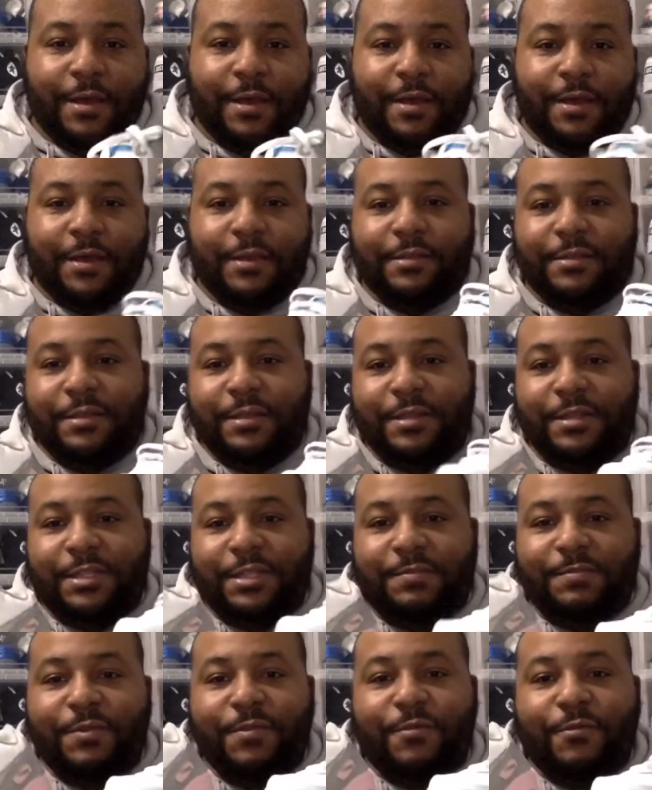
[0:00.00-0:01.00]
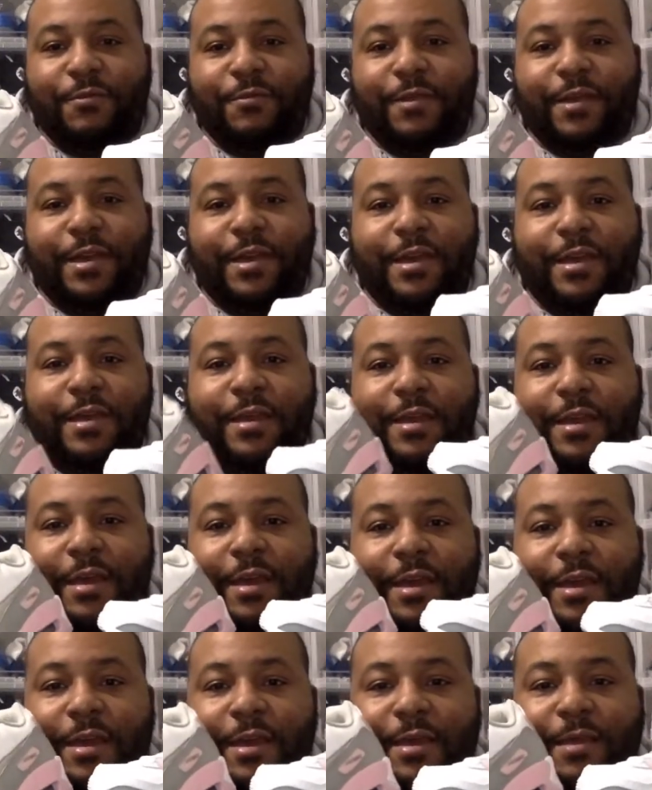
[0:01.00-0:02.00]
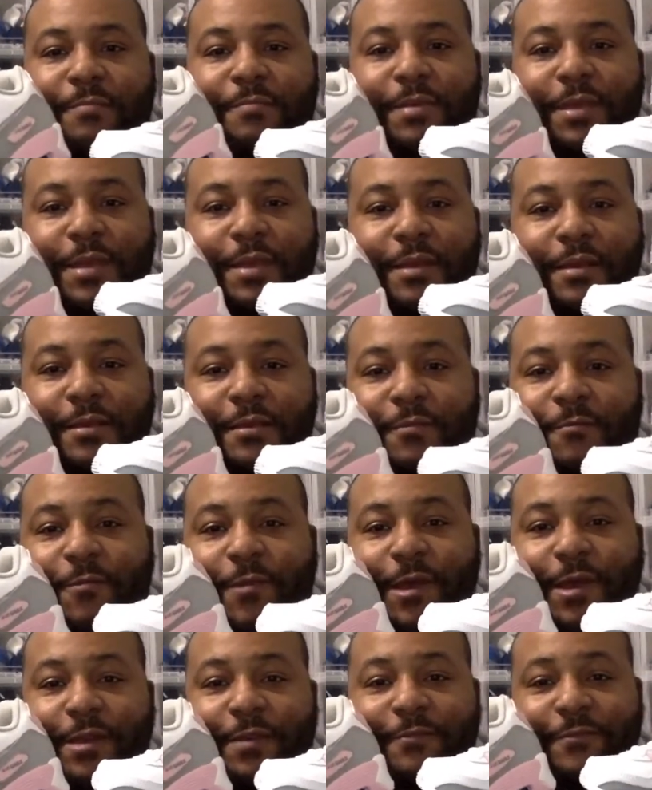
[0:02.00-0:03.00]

It's a smoke gray and pink and white